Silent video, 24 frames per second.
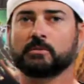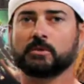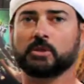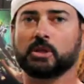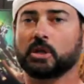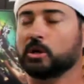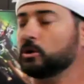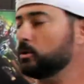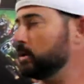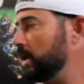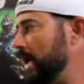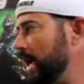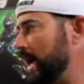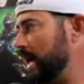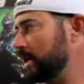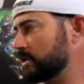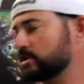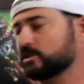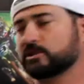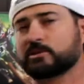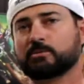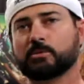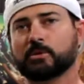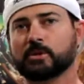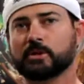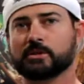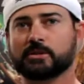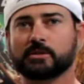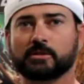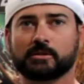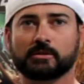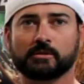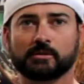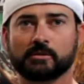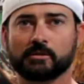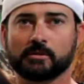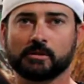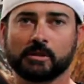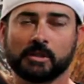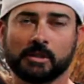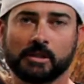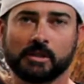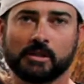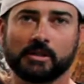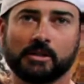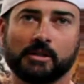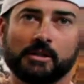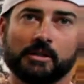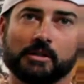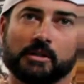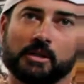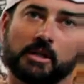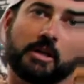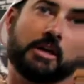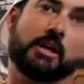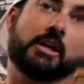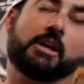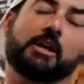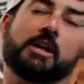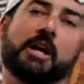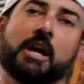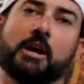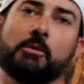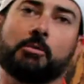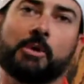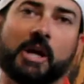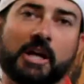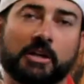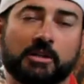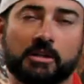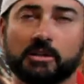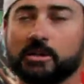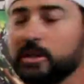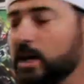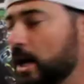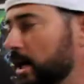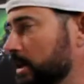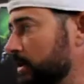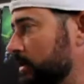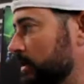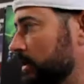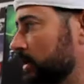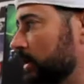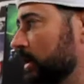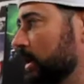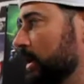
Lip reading: known action sports chiropractic doctor,